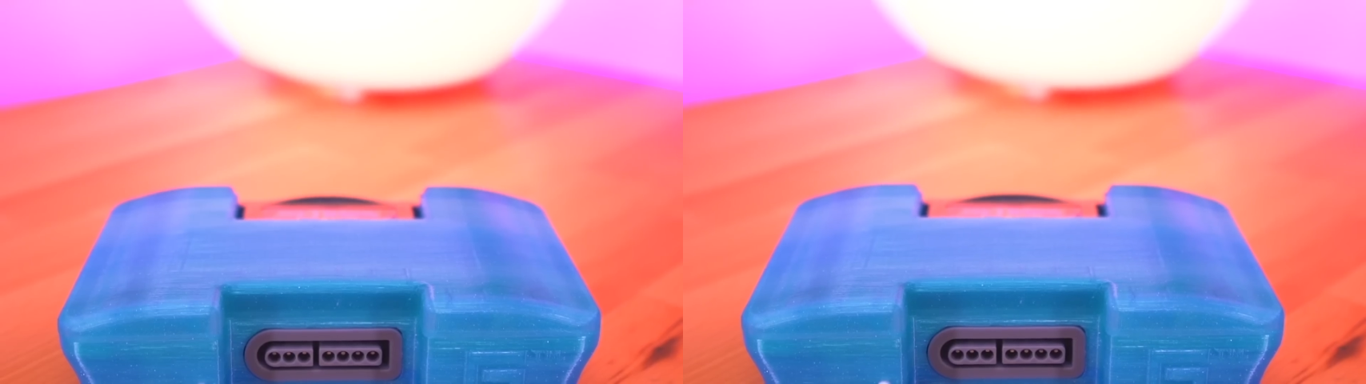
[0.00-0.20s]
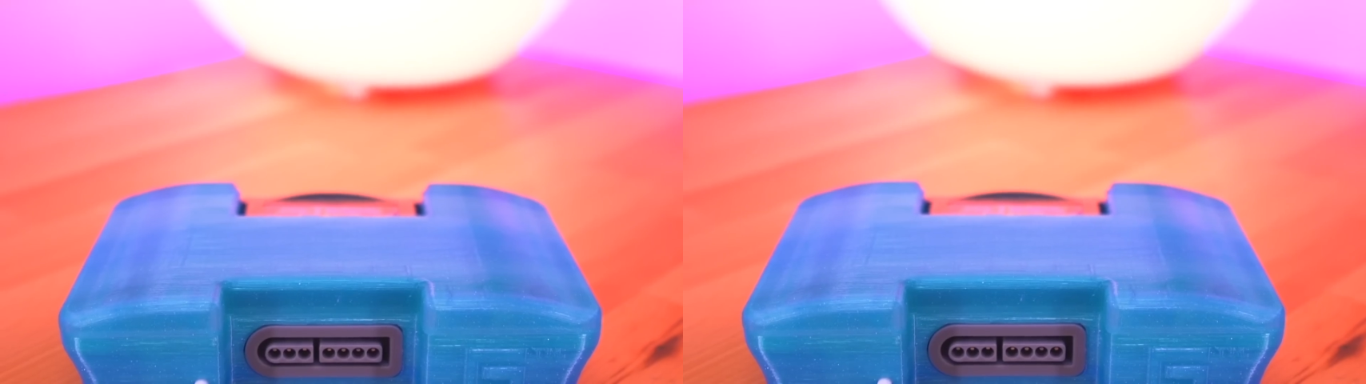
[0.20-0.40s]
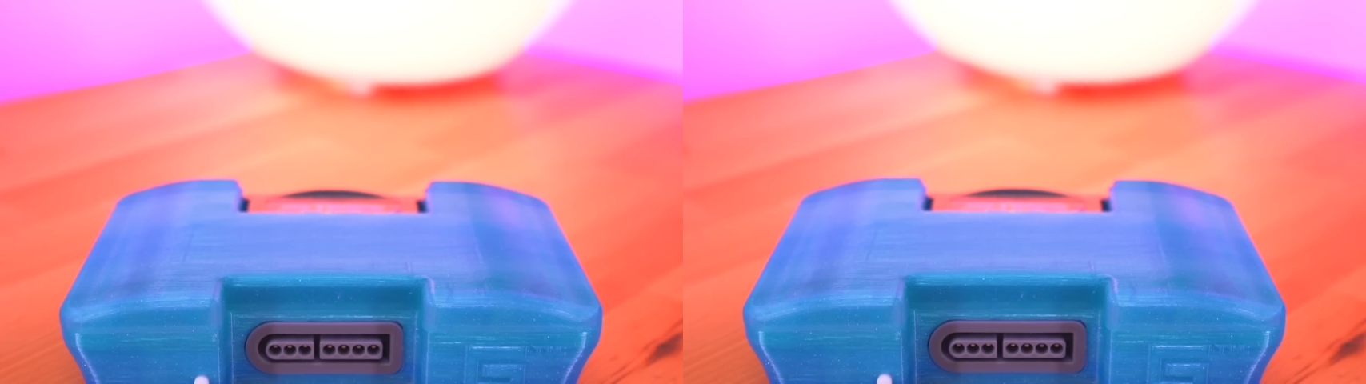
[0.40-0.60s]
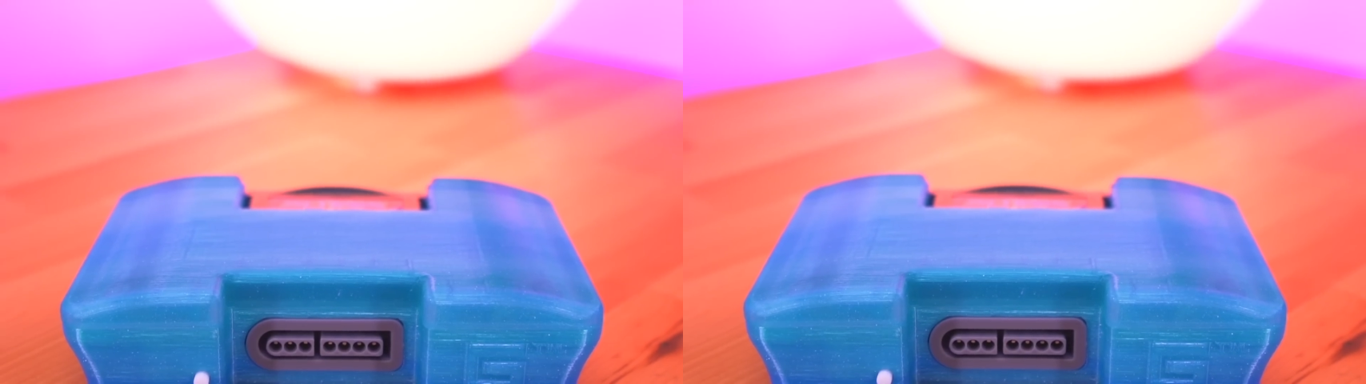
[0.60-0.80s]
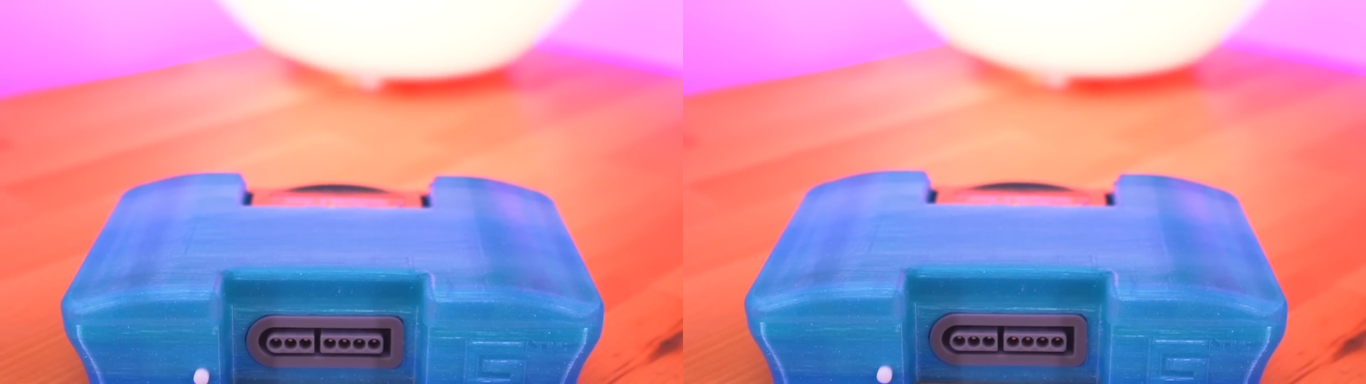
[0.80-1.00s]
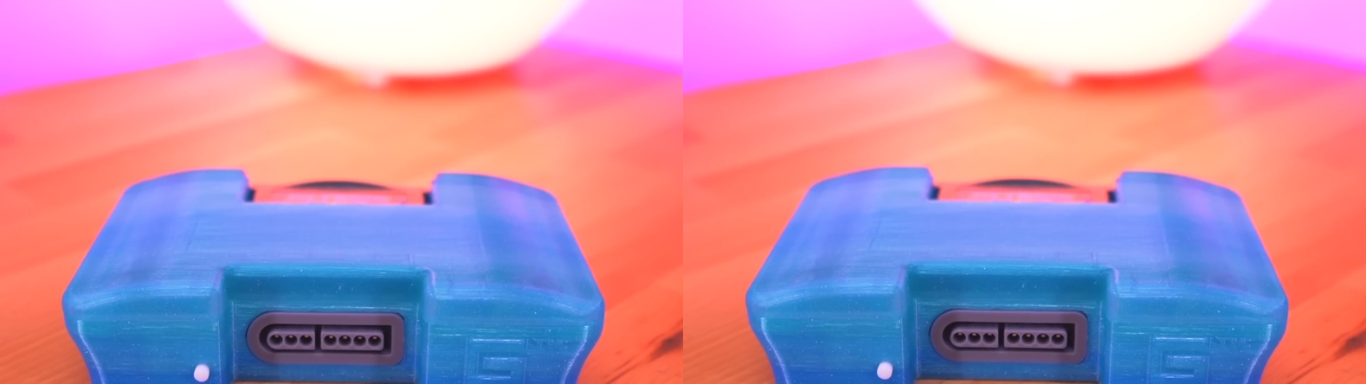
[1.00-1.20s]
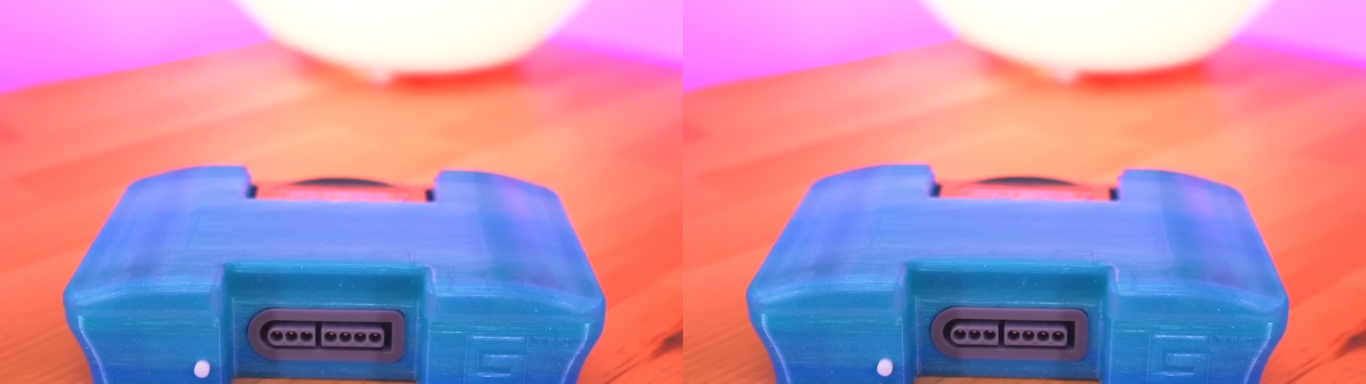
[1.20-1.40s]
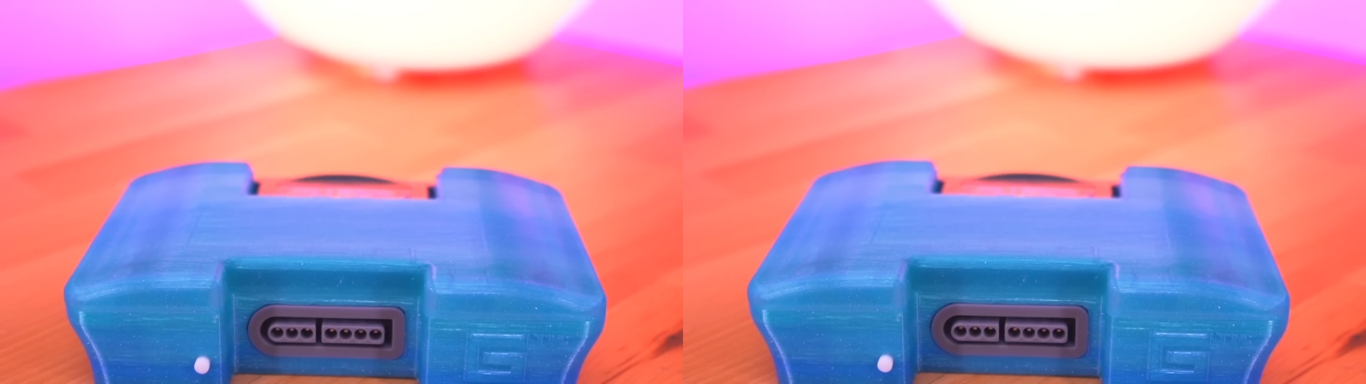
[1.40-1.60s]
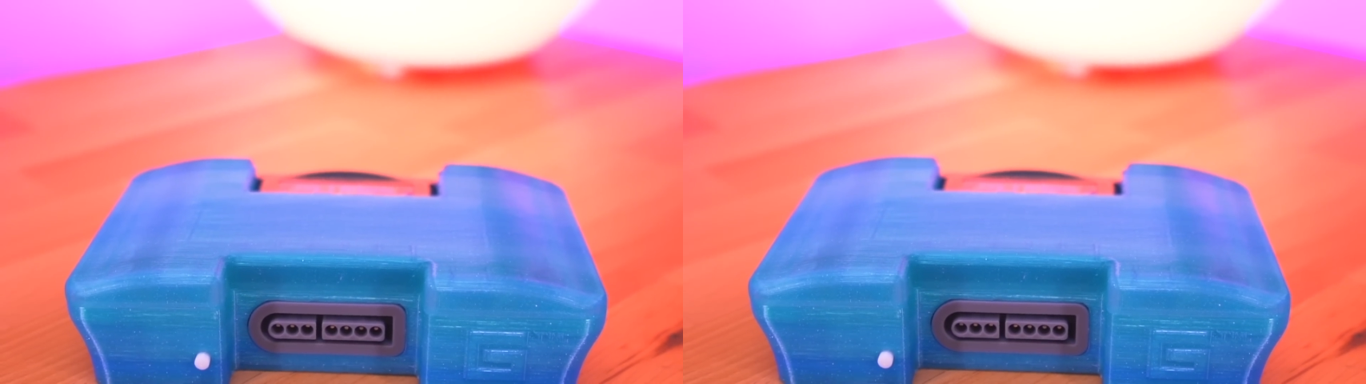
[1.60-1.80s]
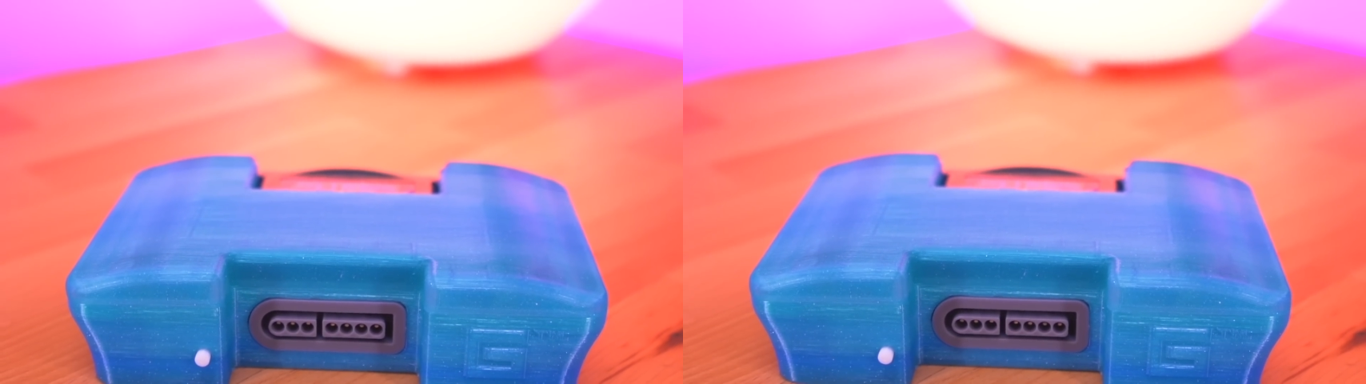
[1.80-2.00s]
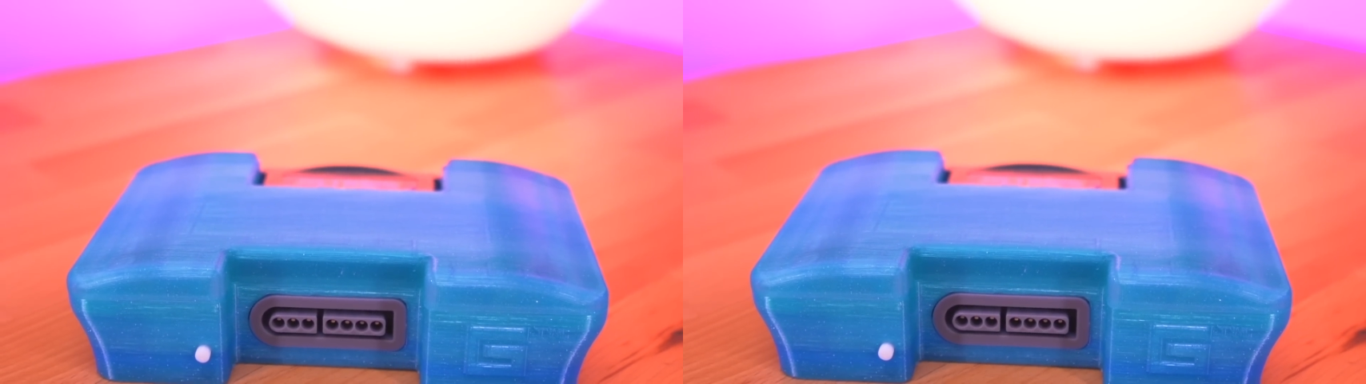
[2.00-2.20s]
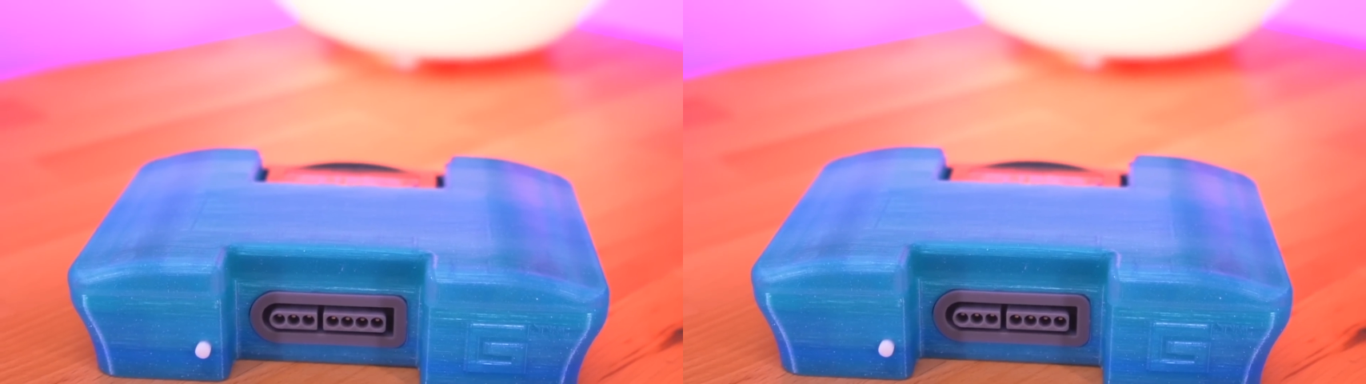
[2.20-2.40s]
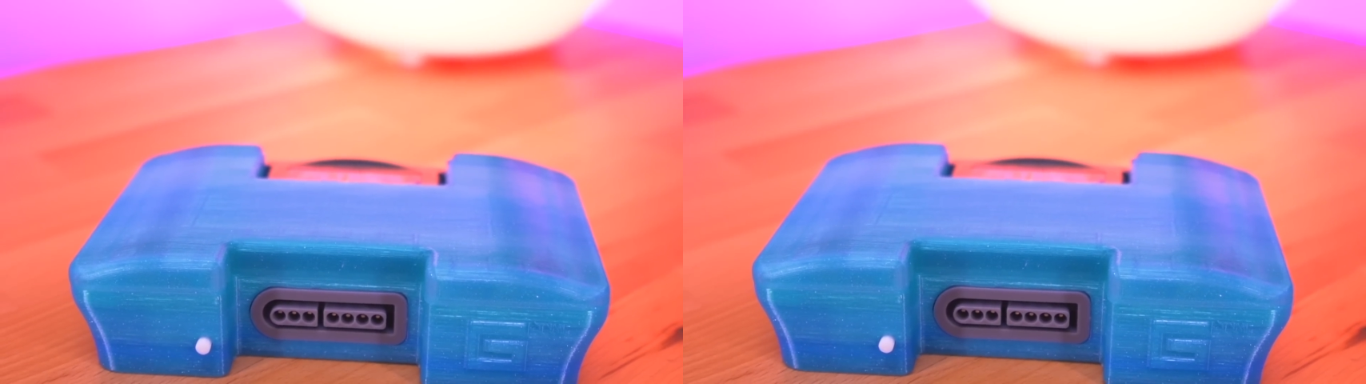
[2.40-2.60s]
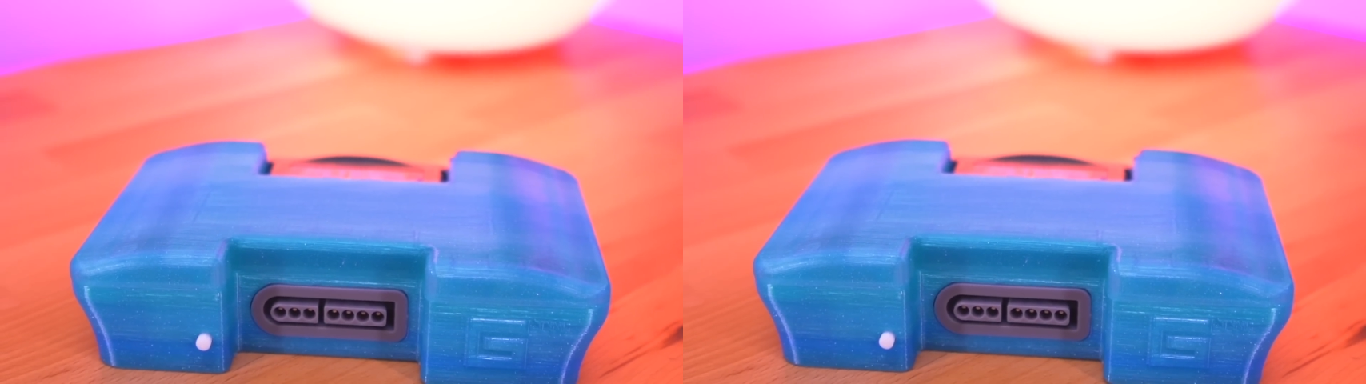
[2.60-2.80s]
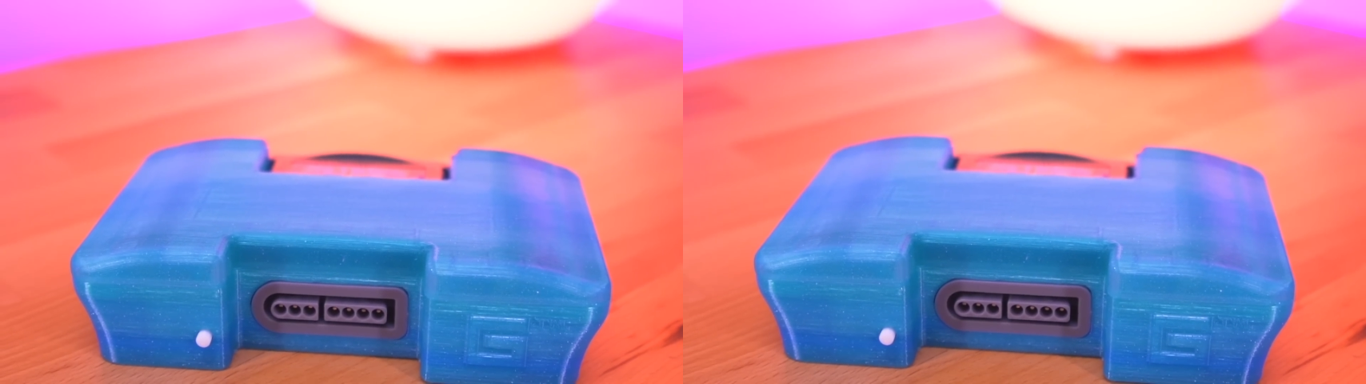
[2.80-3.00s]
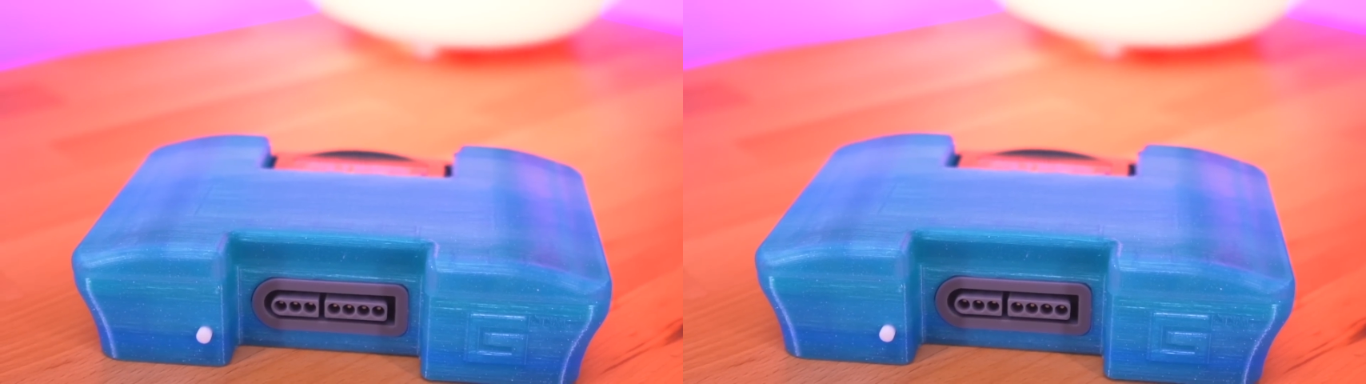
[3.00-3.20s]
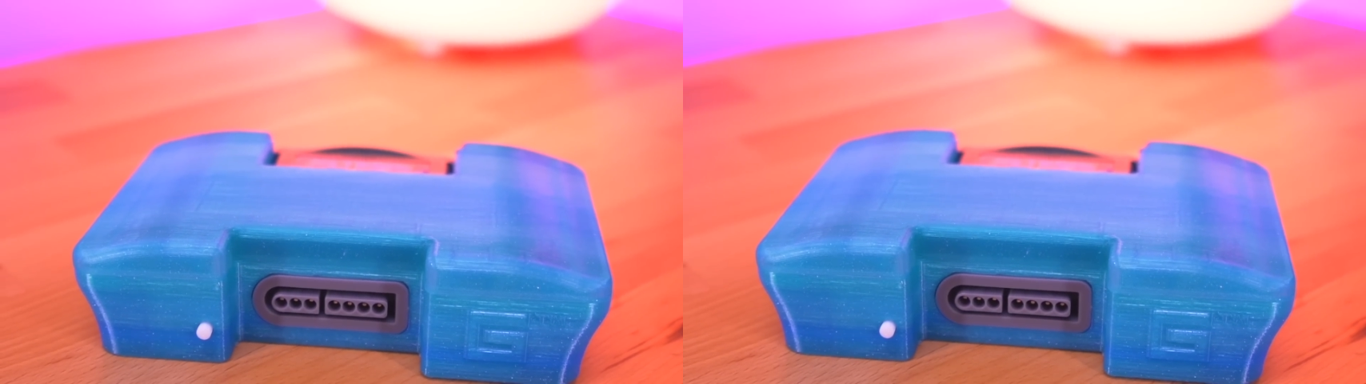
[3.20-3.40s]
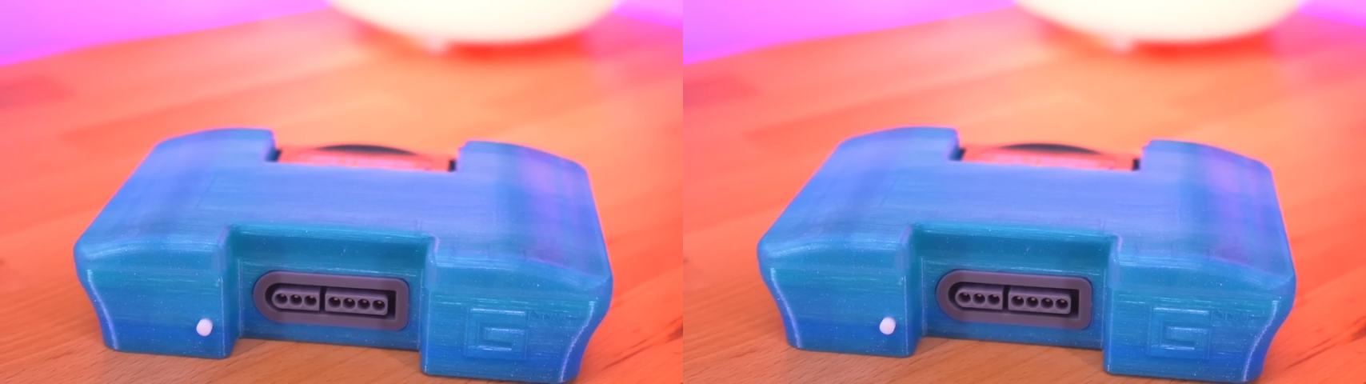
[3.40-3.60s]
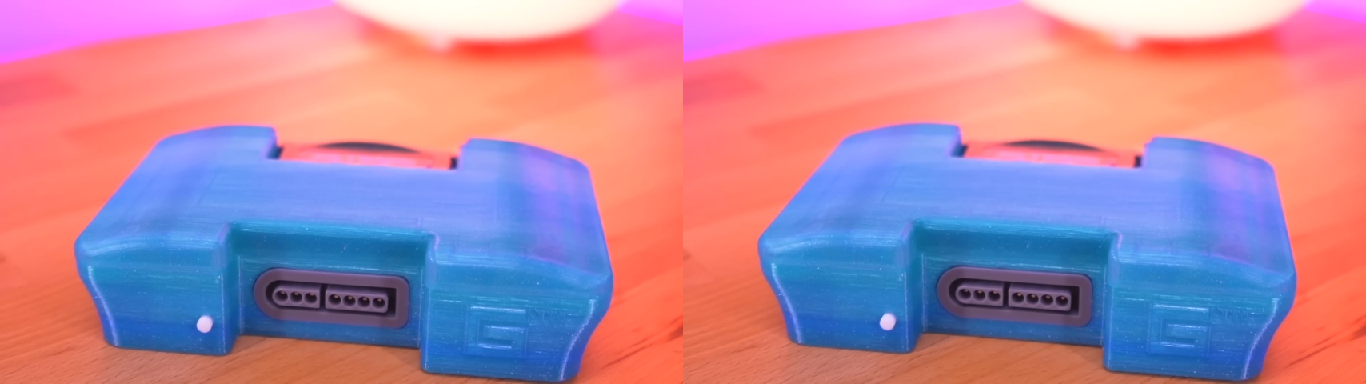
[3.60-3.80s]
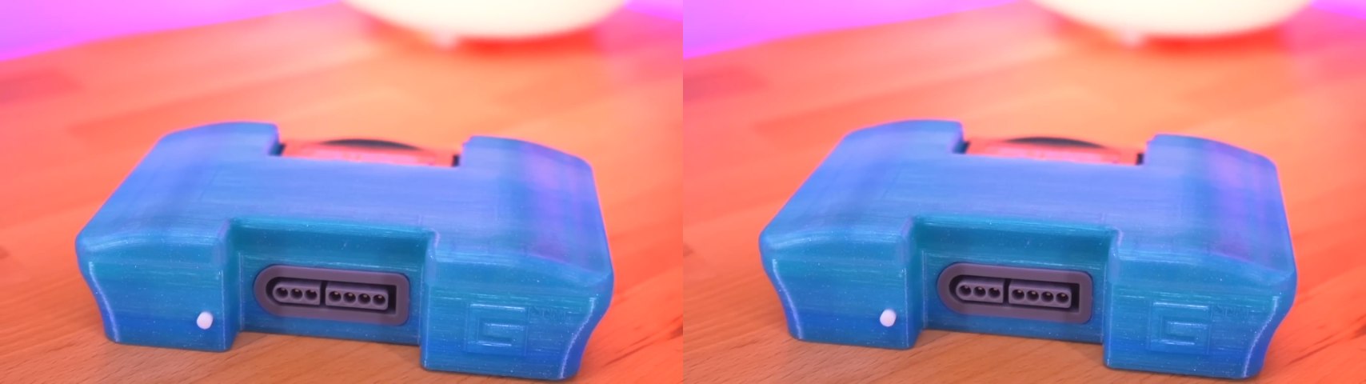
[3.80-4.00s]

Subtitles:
(no speaker visible)